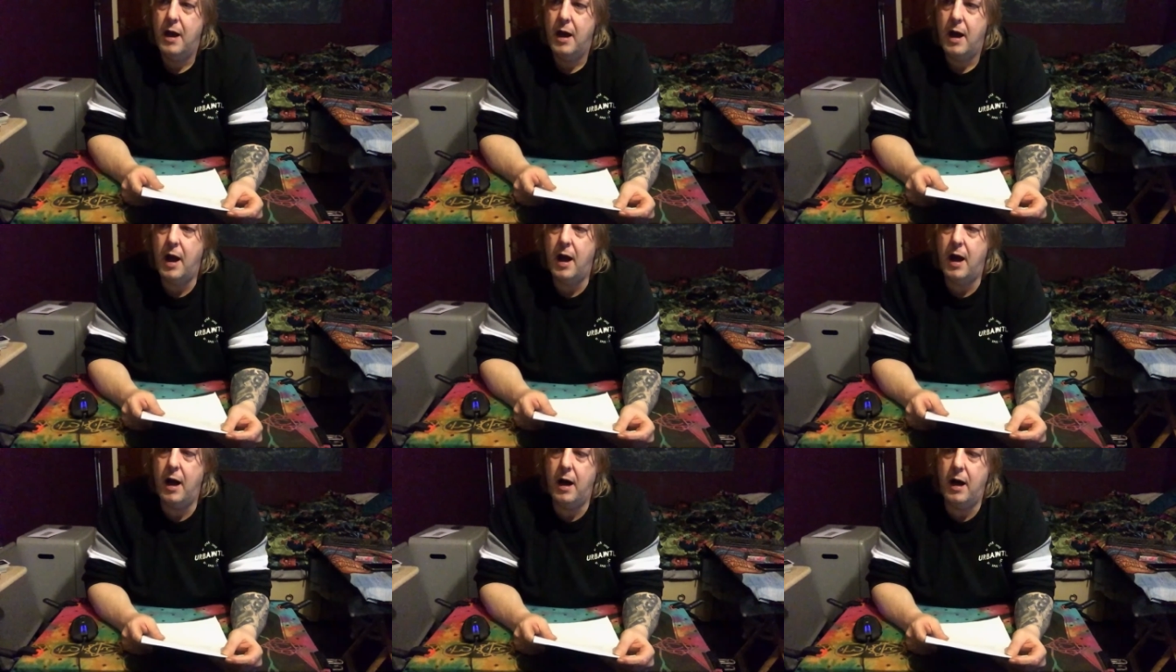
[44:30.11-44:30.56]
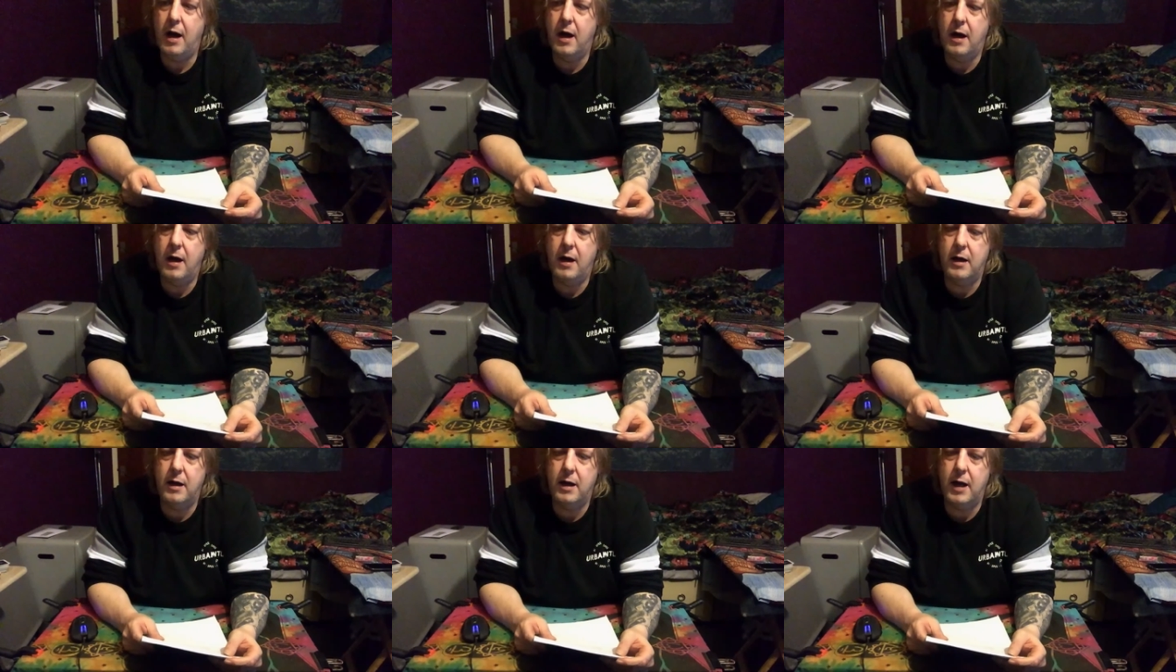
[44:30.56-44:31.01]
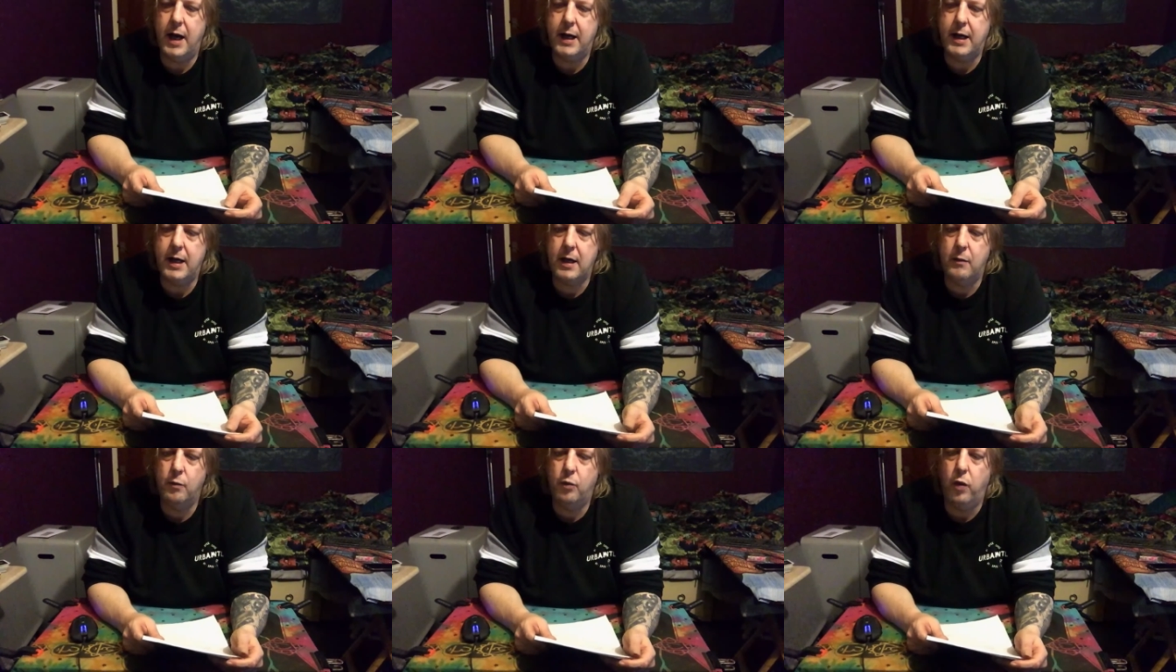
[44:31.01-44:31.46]
Uh,
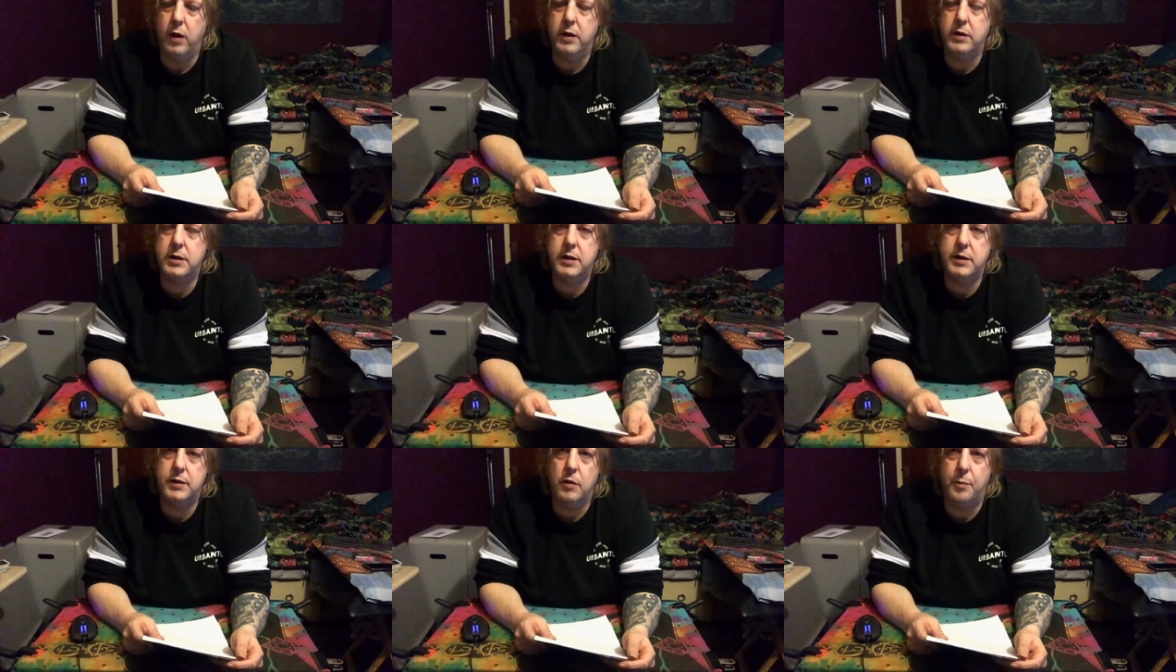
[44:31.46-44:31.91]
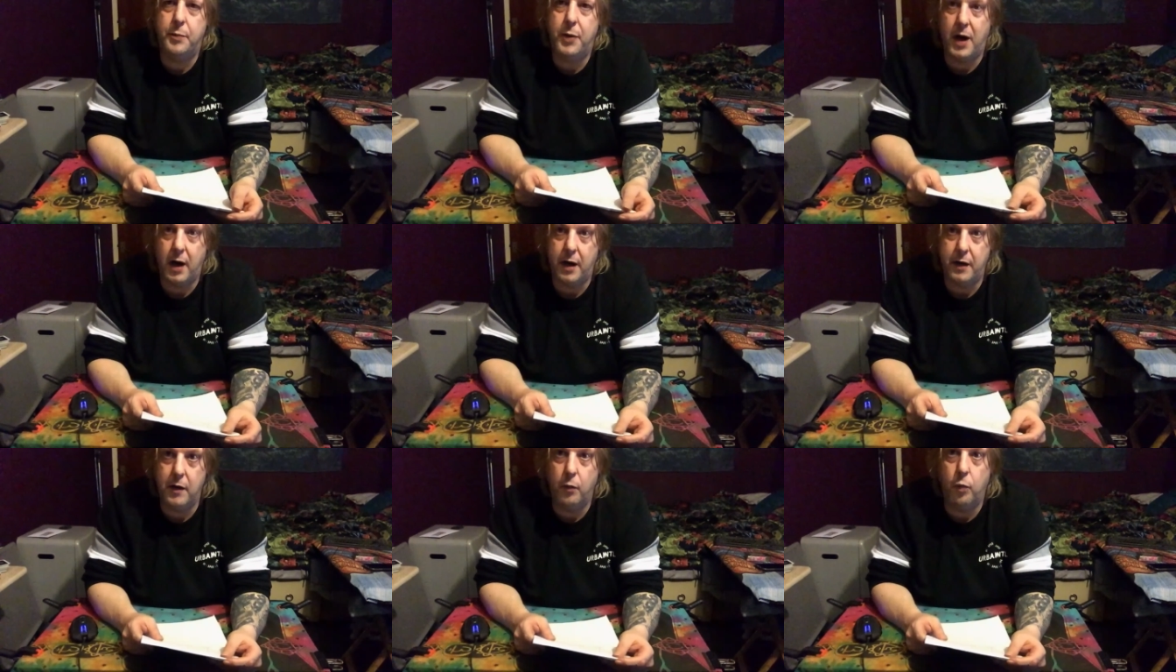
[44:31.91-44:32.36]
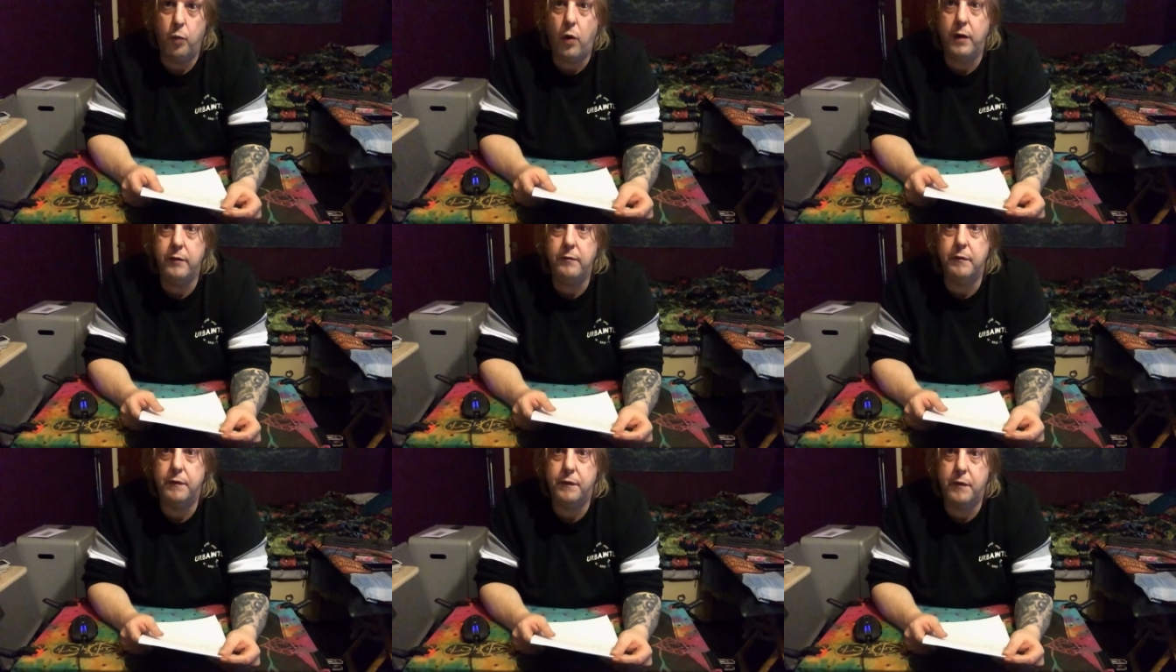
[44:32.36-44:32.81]
like, what does your partner
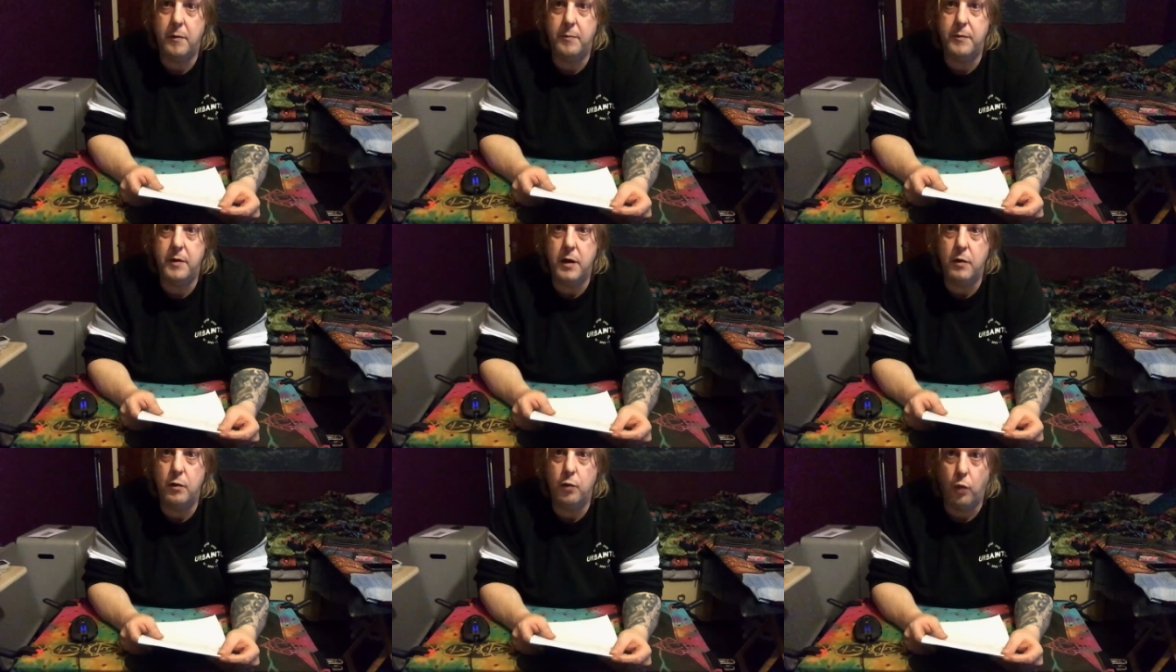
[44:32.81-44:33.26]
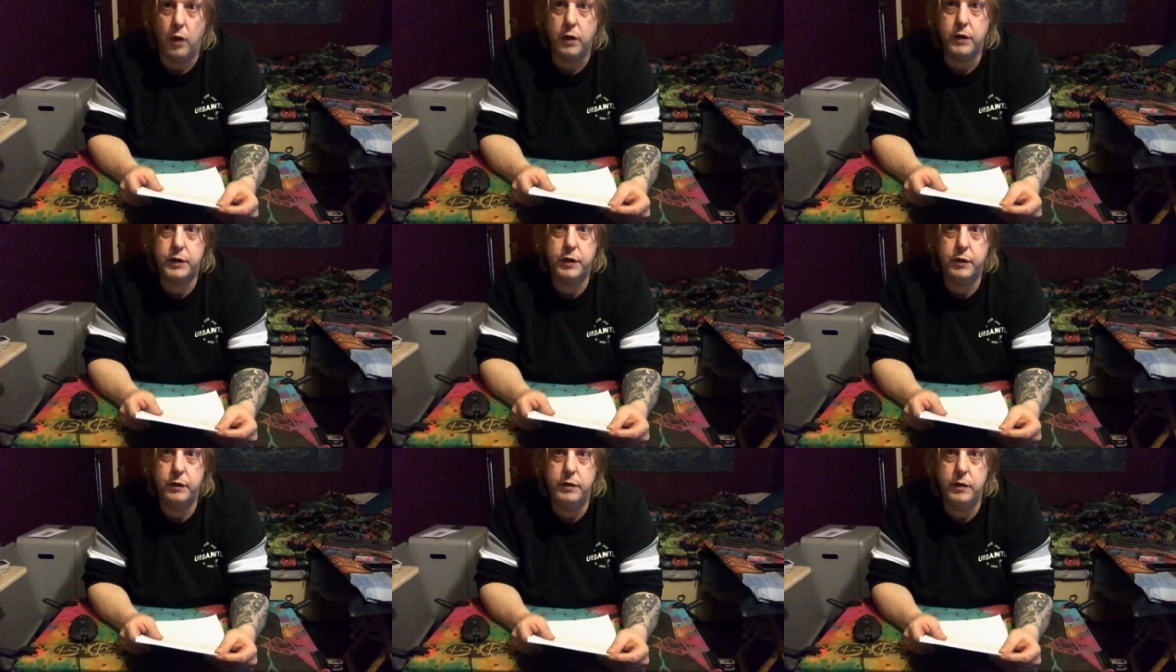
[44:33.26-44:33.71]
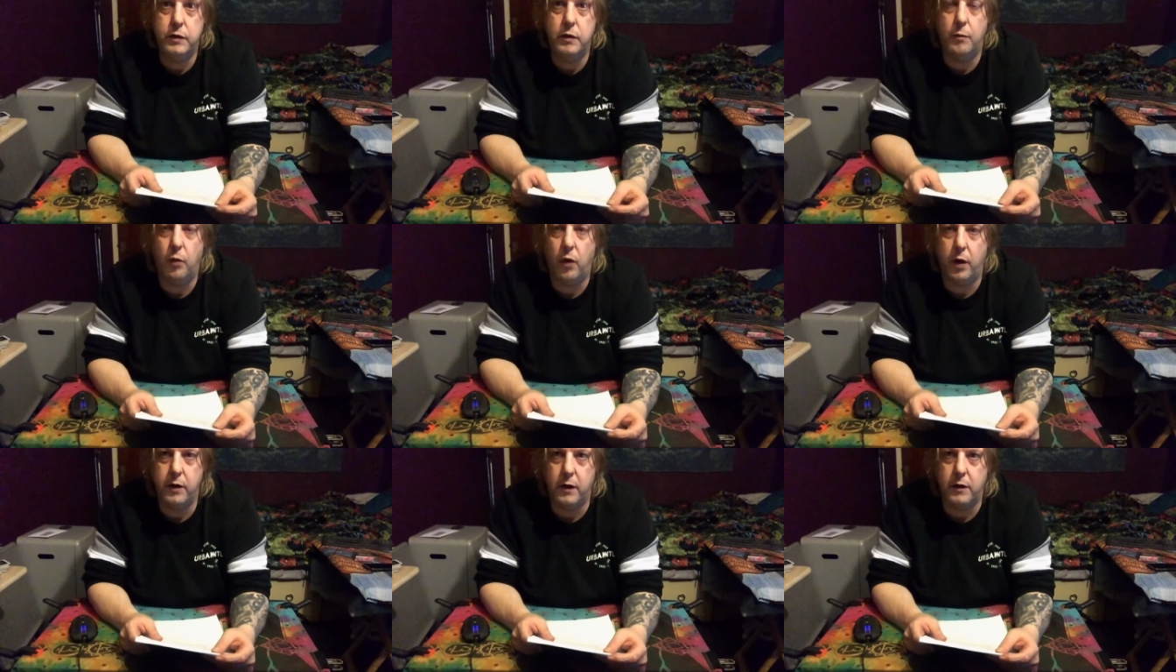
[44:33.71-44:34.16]
want from you, what to do
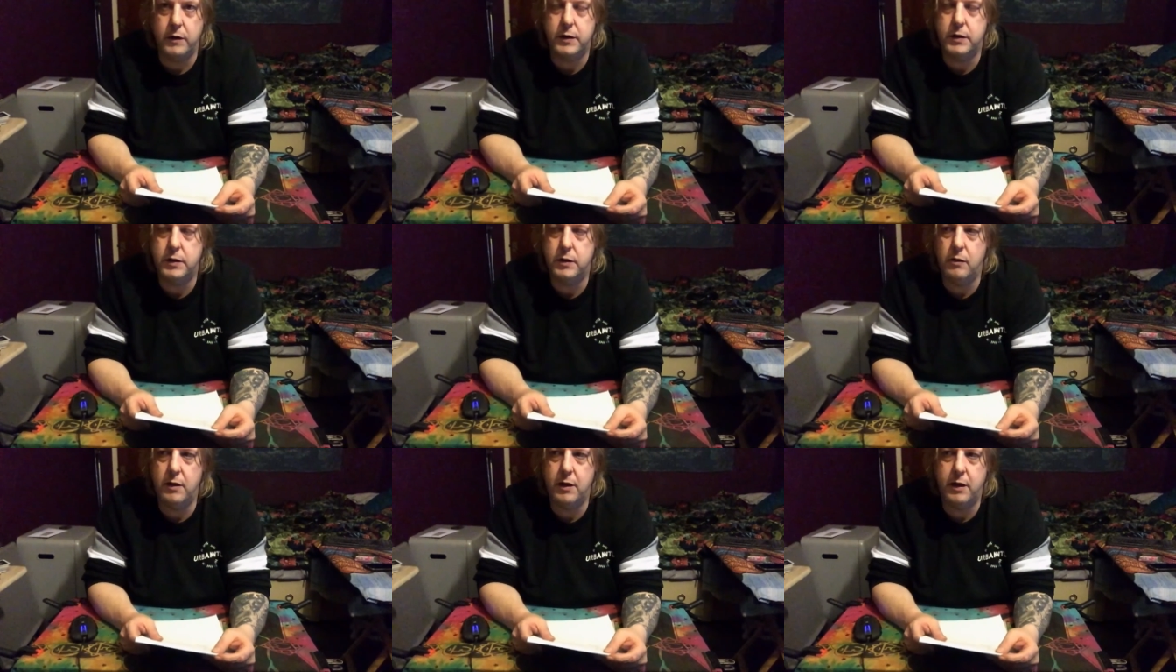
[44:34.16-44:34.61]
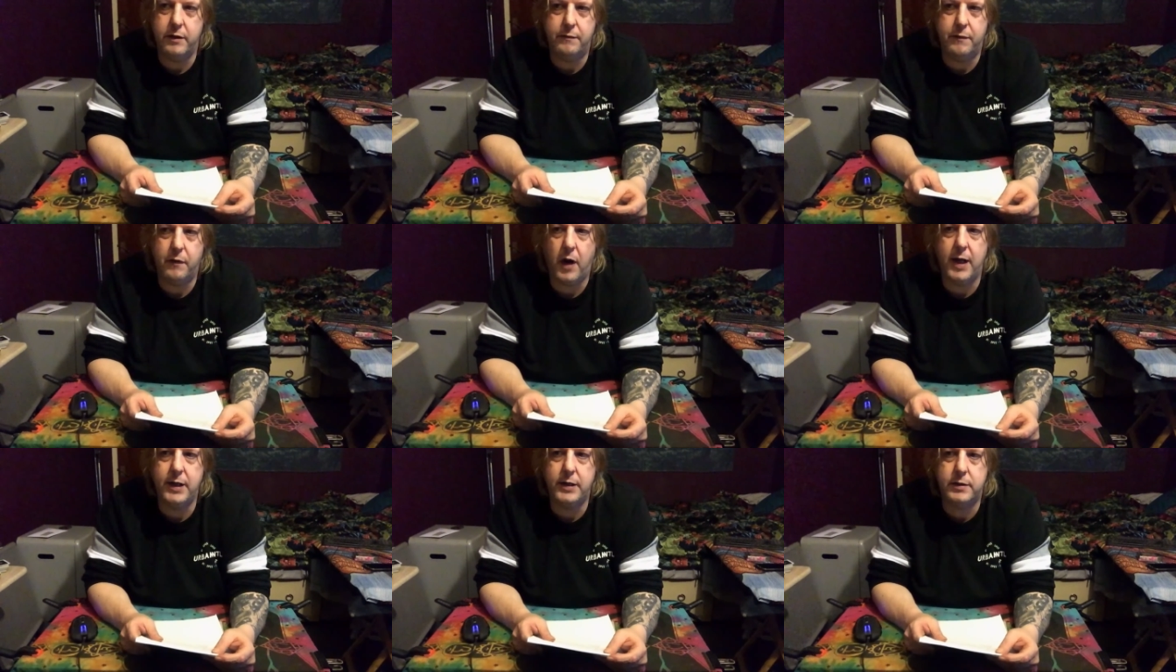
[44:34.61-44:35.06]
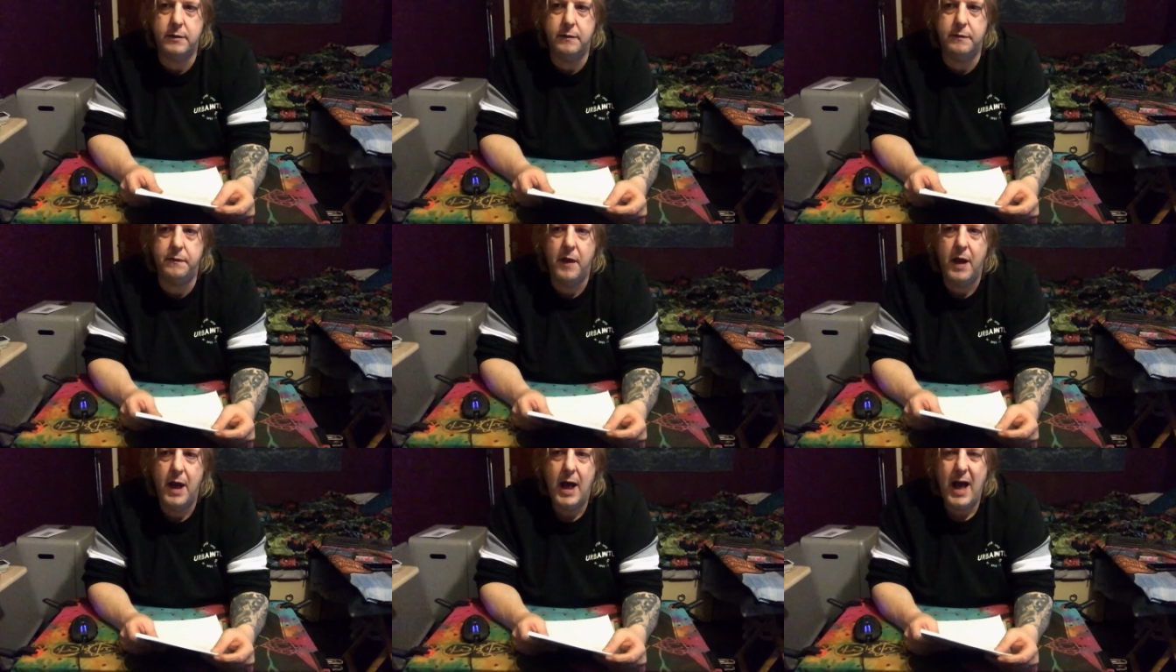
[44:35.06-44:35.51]
and what not to do, and advice
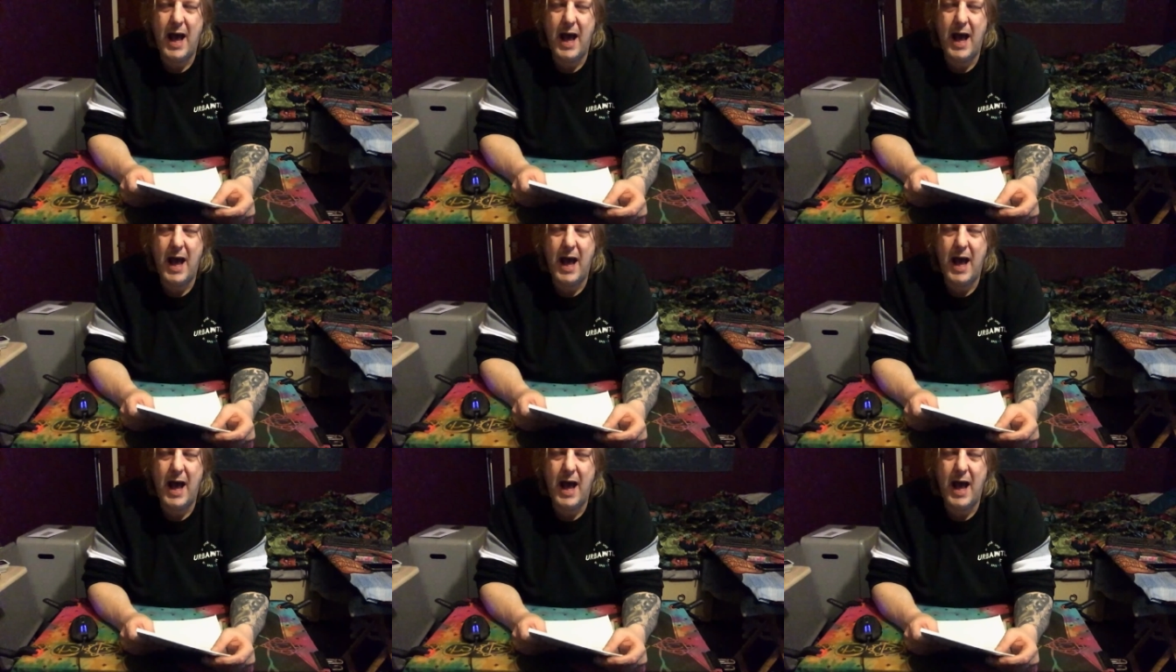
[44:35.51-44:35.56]
of